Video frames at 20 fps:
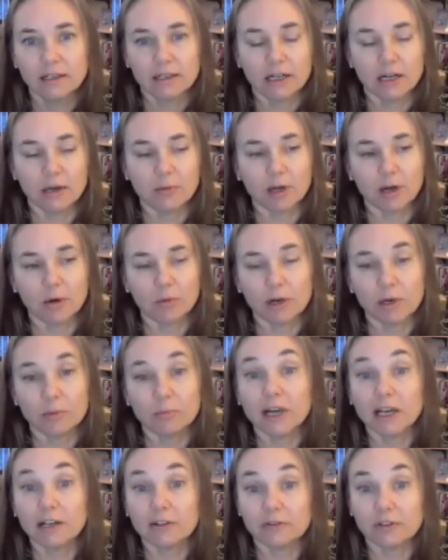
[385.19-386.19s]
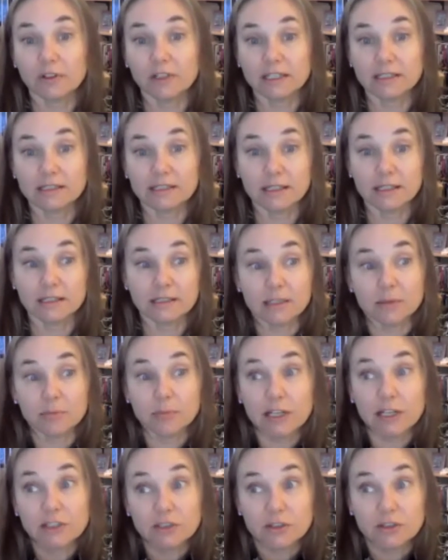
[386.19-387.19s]
about what mindfulness is and
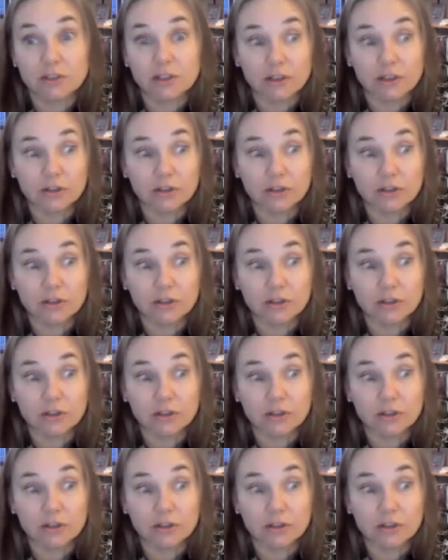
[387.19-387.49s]
make sure that